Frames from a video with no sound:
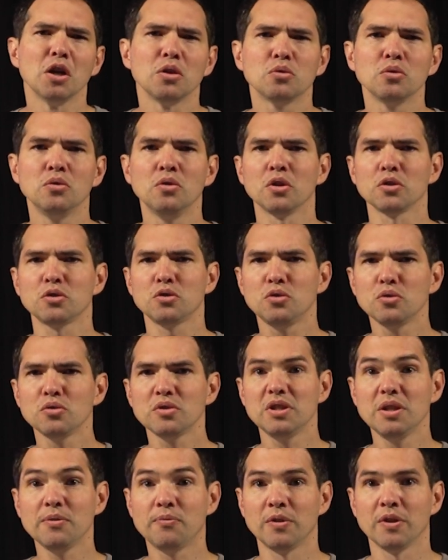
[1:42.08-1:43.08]
Do not
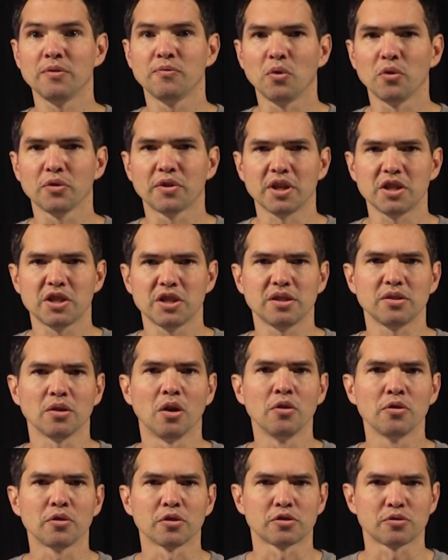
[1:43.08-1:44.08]
use different voltages
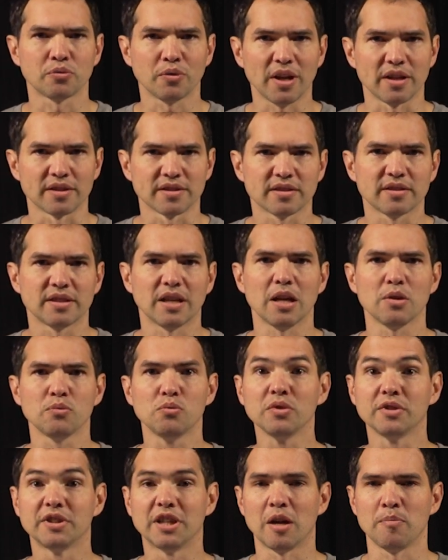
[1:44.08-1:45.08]
on those rails, that
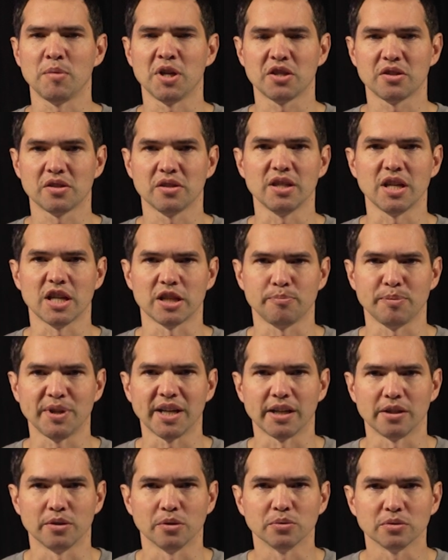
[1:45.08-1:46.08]
would damage the
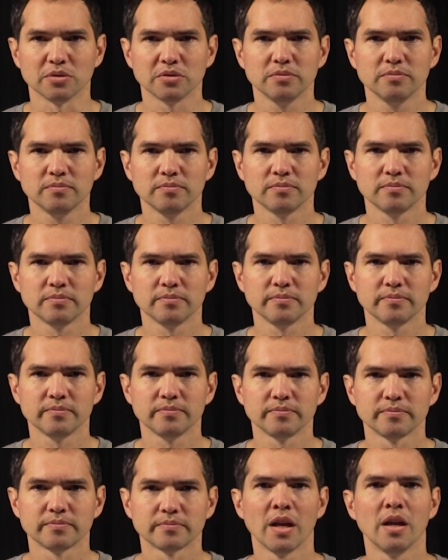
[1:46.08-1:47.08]
SpiNode.
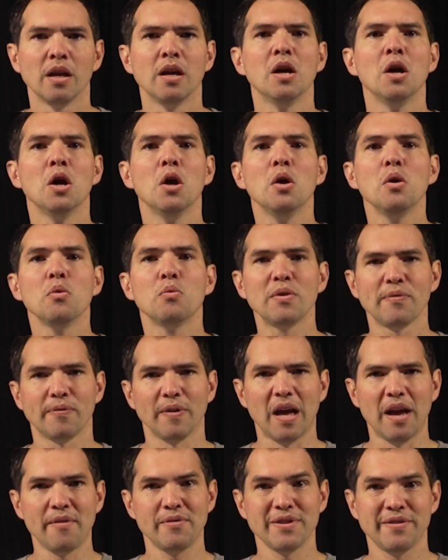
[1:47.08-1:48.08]
With
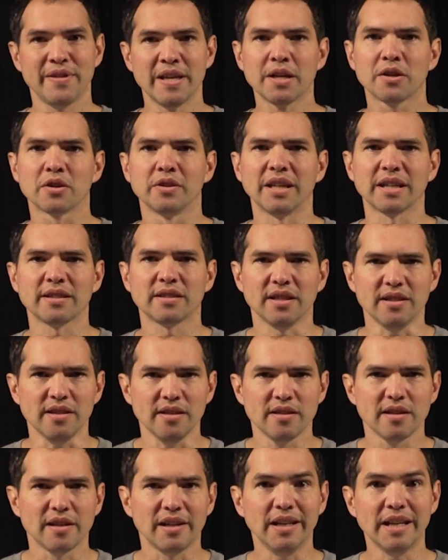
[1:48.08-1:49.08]
everything connected,
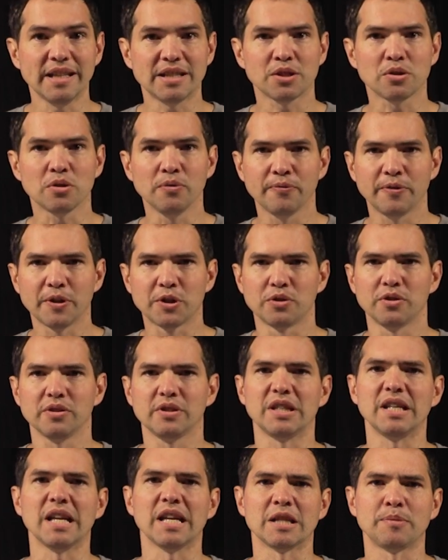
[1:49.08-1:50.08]
let's configure
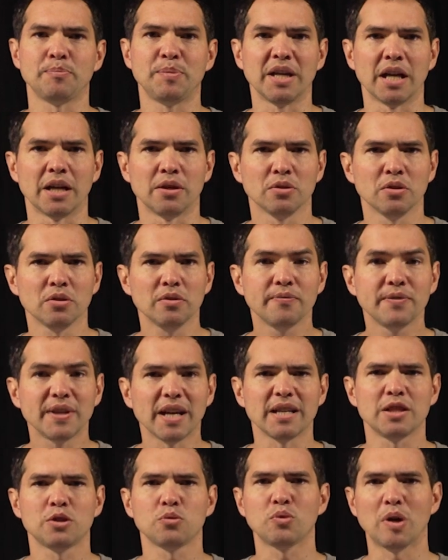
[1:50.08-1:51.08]
the SpiNode
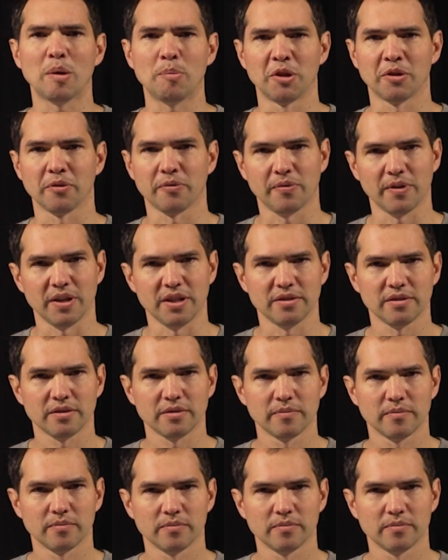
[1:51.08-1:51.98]
via its web interface.